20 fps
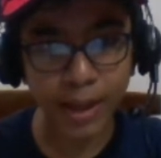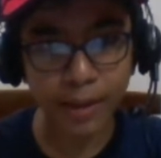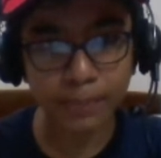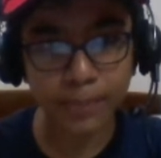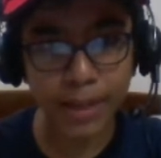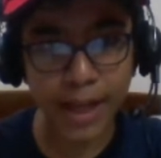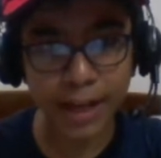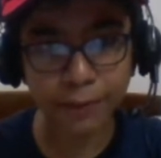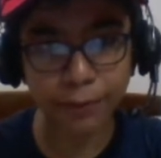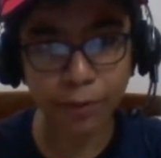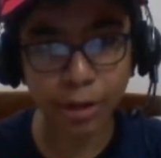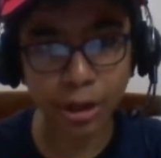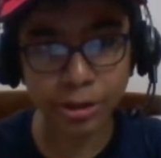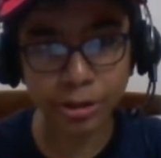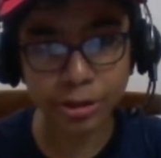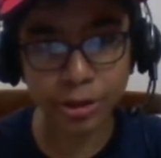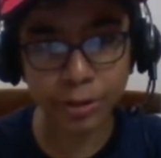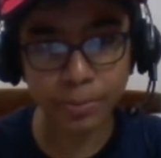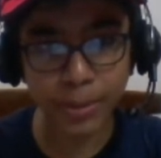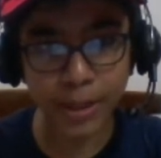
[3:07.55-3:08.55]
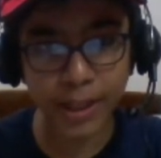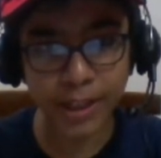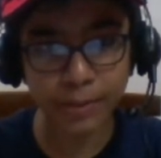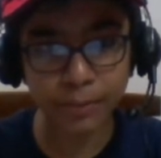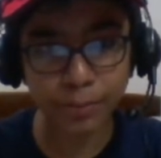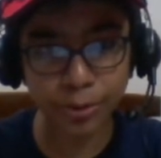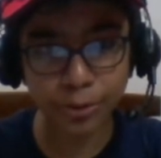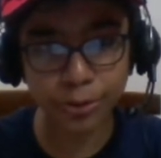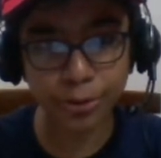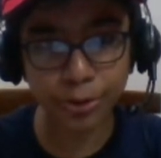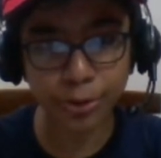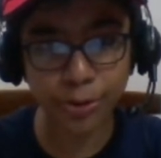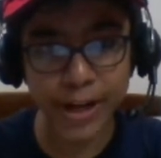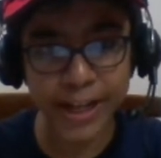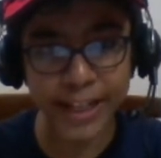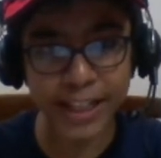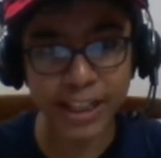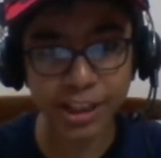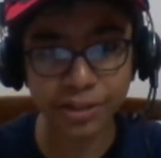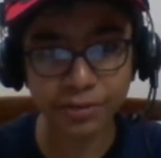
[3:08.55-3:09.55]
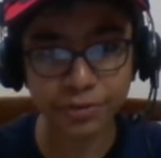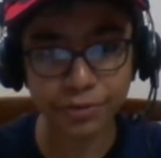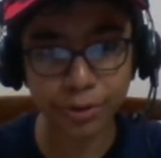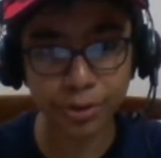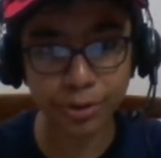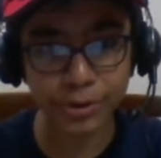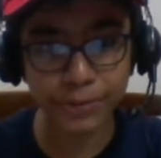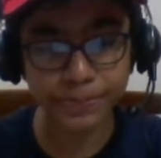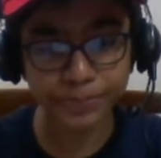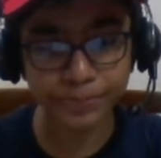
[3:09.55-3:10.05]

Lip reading: black wants to play the move queen h4,